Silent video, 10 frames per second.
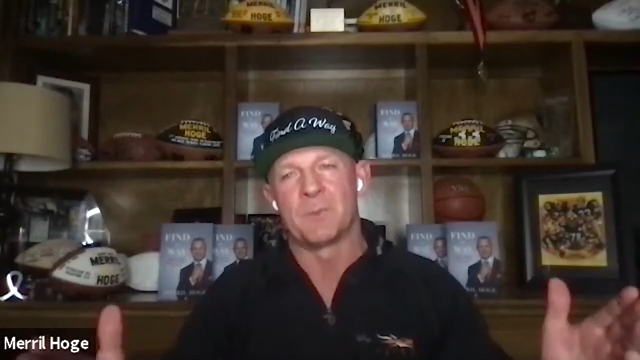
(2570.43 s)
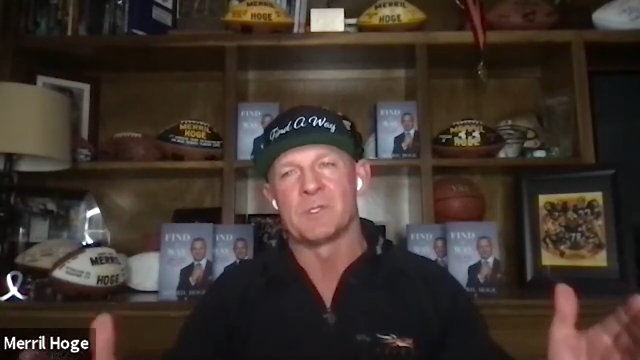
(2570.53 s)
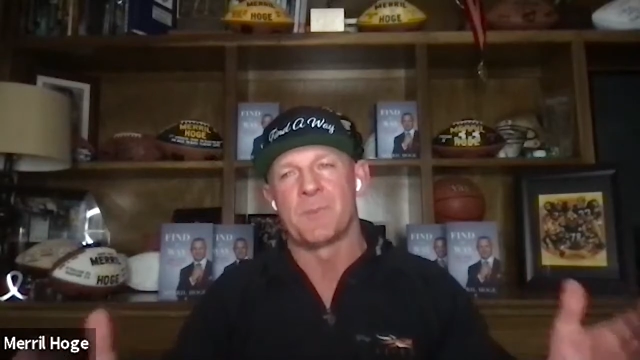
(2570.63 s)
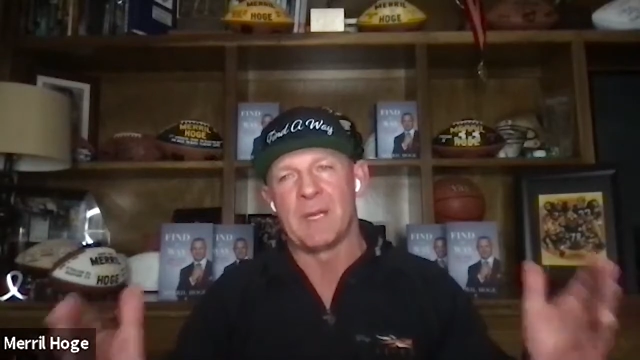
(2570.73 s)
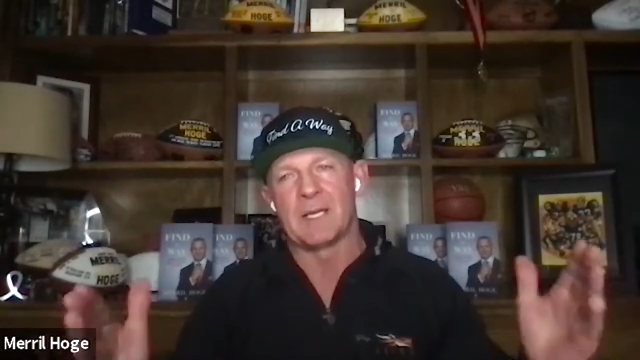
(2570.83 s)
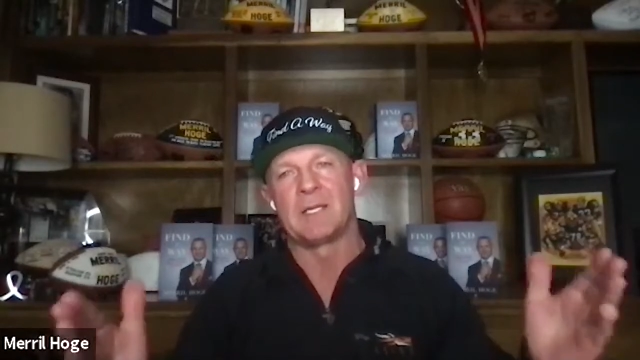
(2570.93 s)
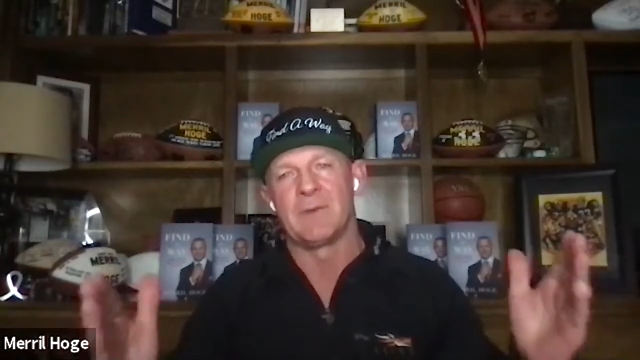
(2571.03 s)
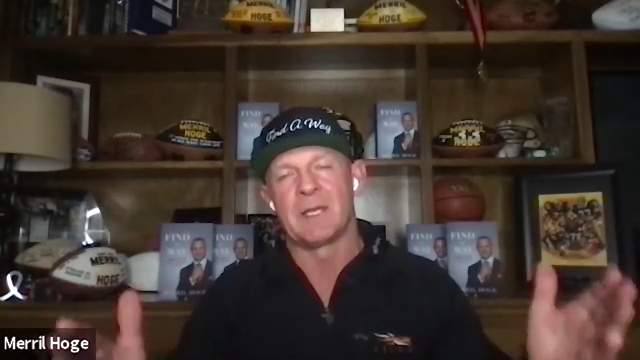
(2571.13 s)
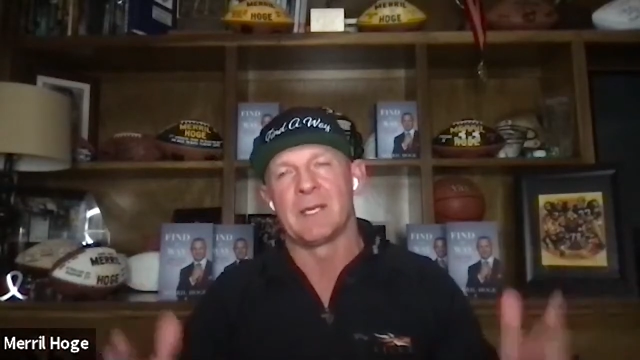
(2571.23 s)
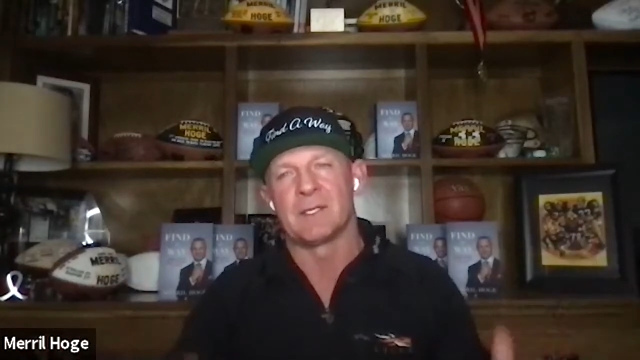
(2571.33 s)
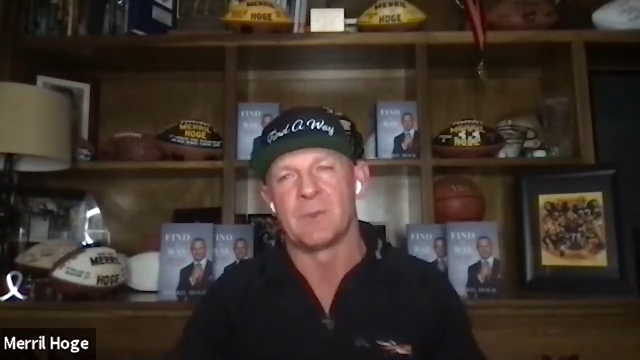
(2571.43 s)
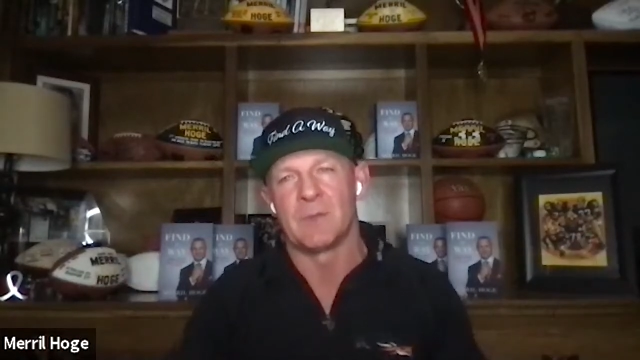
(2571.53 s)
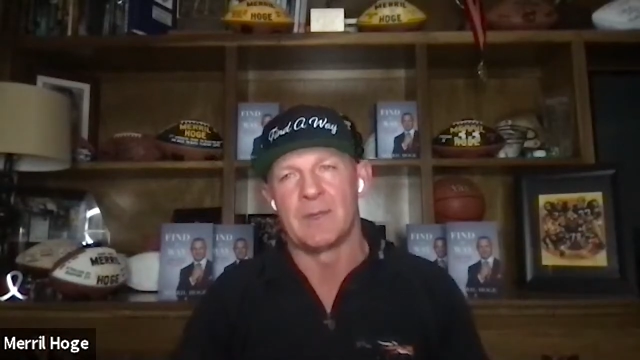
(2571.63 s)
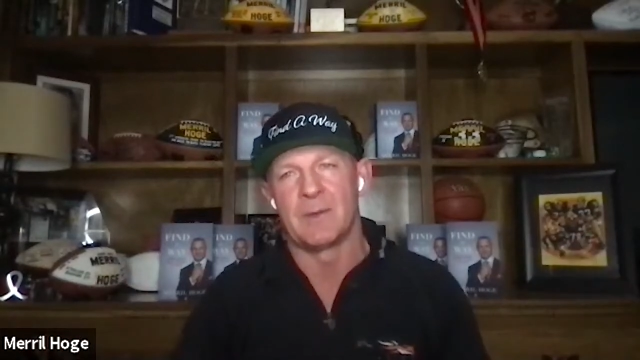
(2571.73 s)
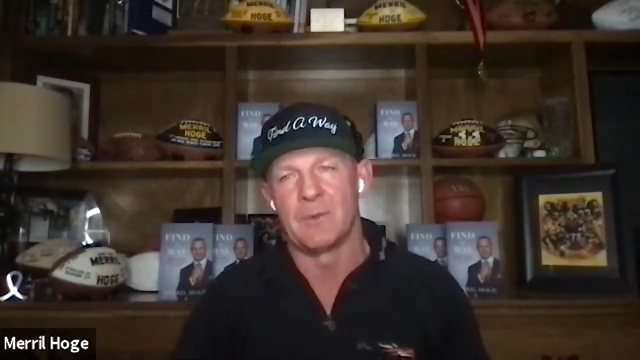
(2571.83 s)
to perspective, I guess
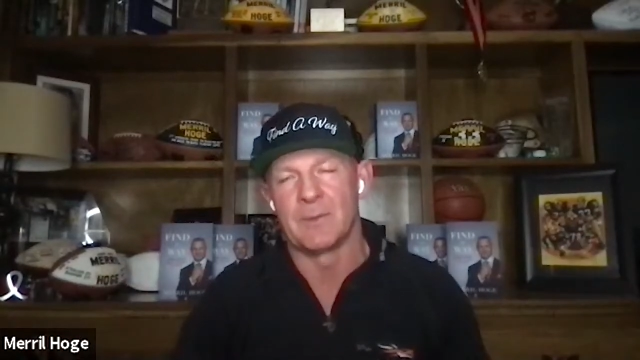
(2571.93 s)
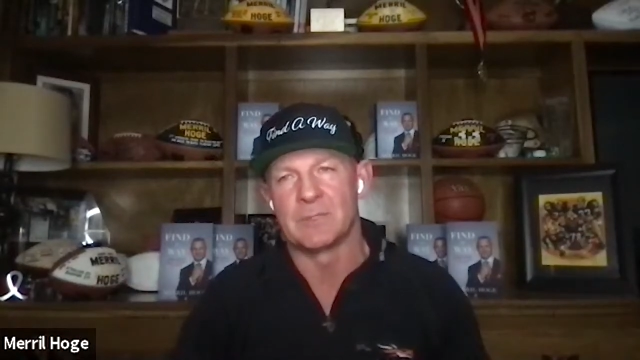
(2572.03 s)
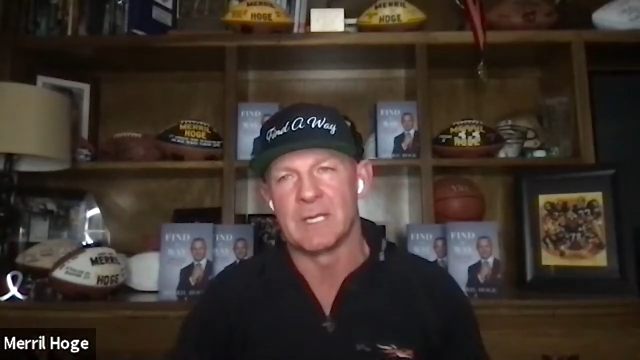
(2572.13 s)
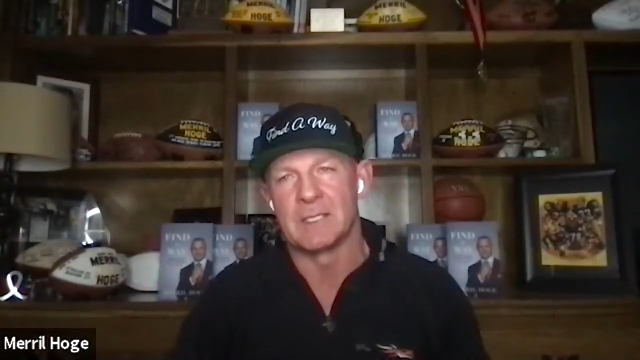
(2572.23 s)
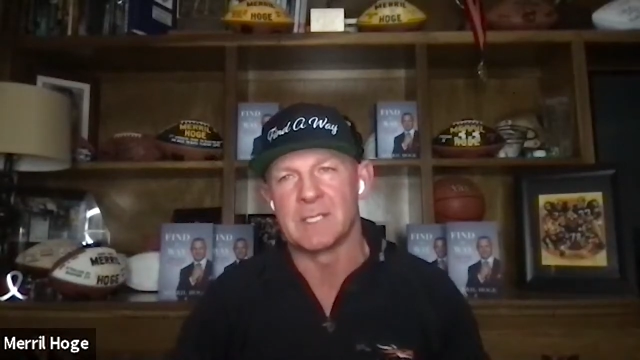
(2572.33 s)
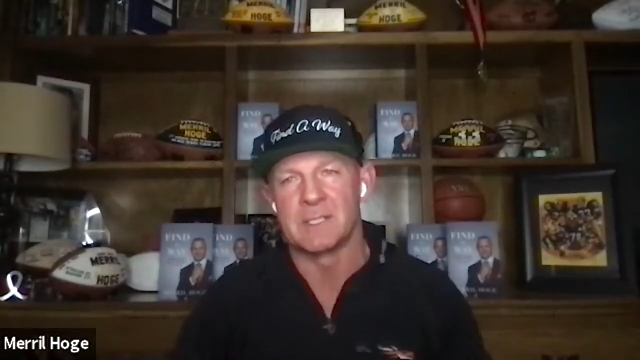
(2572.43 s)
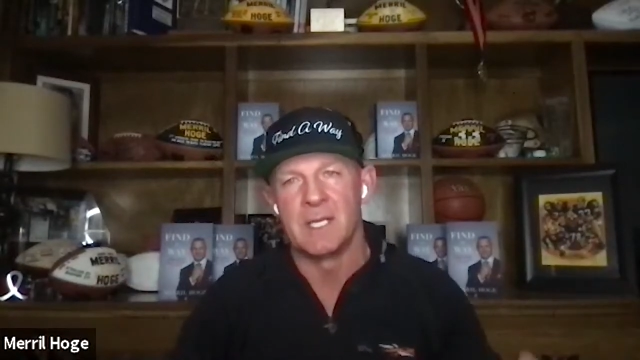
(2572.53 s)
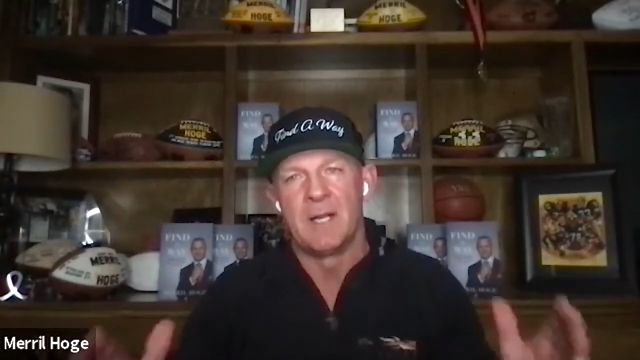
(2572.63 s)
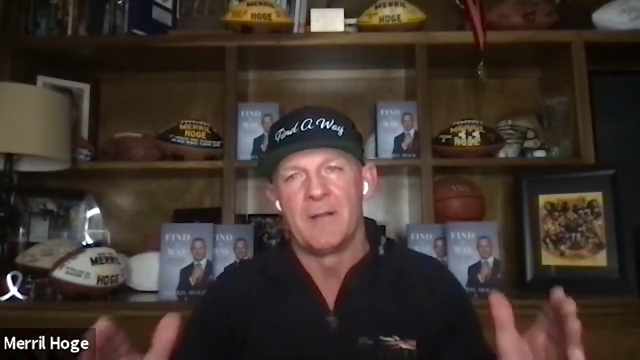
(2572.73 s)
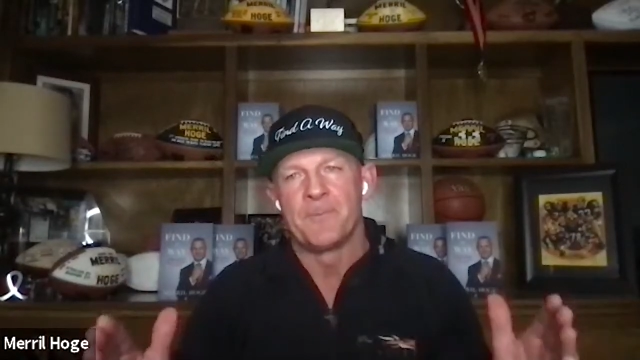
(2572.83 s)
what I'm trying to say is,